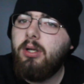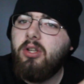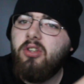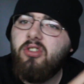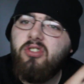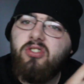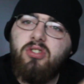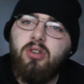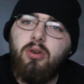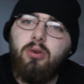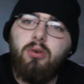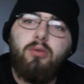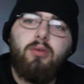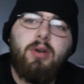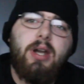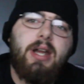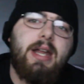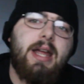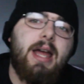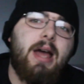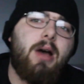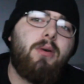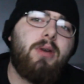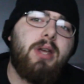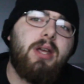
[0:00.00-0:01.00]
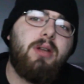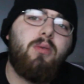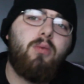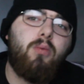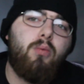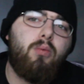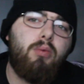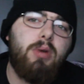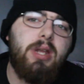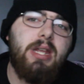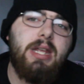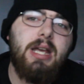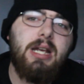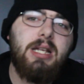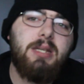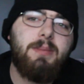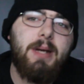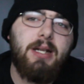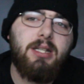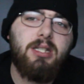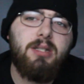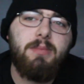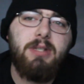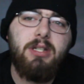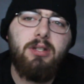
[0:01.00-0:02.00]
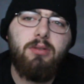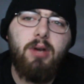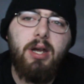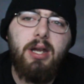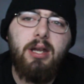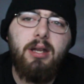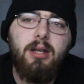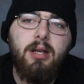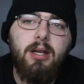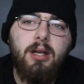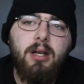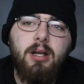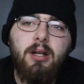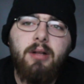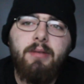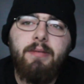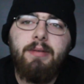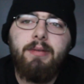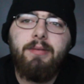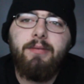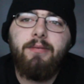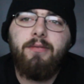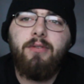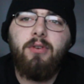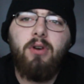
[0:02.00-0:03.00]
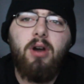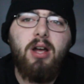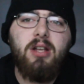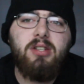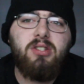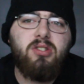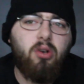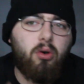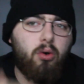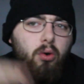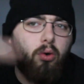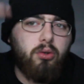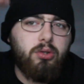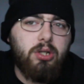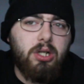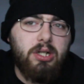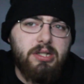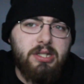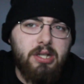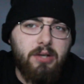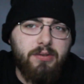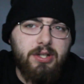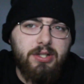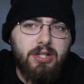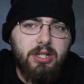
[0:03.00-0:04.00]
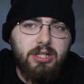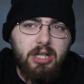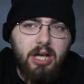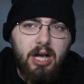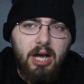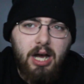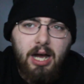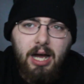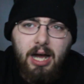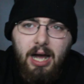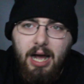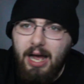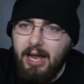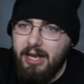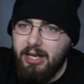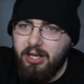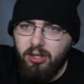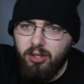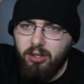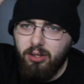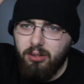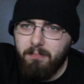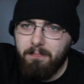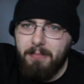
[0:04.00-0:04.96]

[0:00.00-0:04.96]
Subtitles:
so great, how can we expect to be great? For us to hold ourselves at such a higher